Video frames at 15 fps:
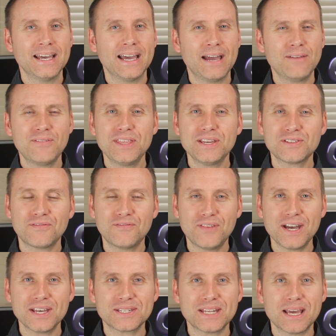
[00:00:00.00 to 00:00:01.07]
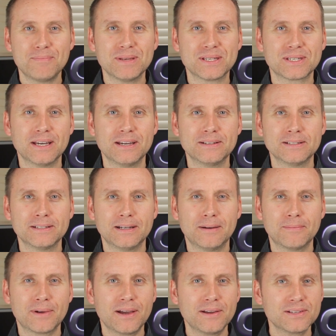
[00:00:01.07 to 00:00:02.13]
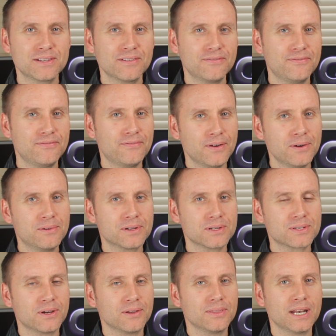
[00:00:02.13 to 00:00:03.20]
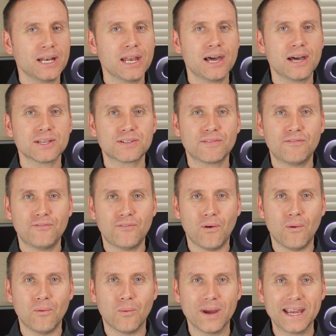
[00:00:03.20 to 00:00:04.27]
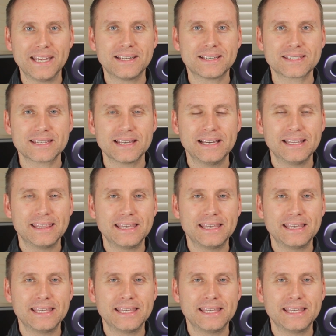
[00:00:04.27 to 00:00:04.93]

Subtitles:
And for this first episode, I'm going to focus on the last 4 weeks,